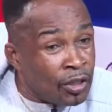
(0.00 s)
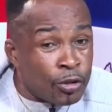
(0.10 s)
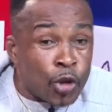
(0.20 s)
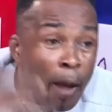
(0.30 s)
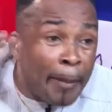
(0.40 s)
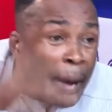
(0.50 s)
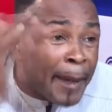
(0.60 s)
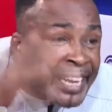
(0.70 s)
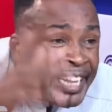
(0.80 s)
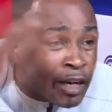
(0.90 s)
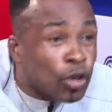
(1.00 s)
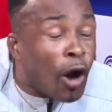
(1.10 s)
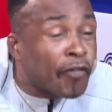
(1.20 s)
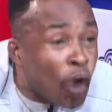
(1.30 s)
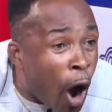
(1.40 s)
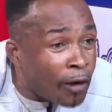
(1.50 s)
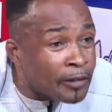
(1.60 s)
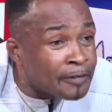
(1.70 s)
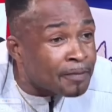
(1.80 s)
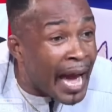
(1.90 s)
John Mama no ne krofo
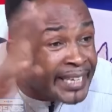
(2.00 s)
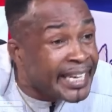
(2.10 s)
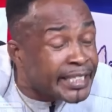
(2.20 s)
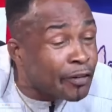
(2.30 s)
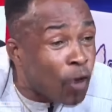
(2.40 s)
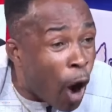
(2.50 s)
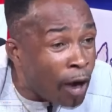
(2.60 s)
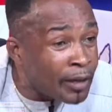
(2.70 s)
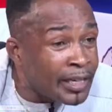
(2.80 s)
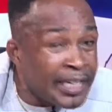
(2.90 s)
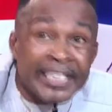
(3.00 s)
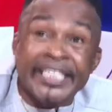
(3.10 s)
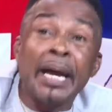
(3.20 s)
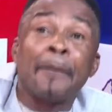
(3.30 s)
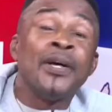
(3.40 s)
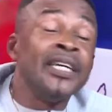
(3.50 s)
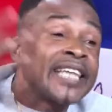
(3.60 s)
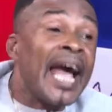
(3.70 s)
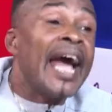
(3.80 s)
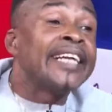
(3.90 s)
NDC for ship se
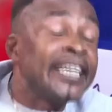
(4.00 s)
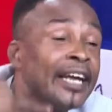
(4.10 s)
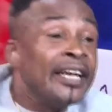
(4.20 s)
e de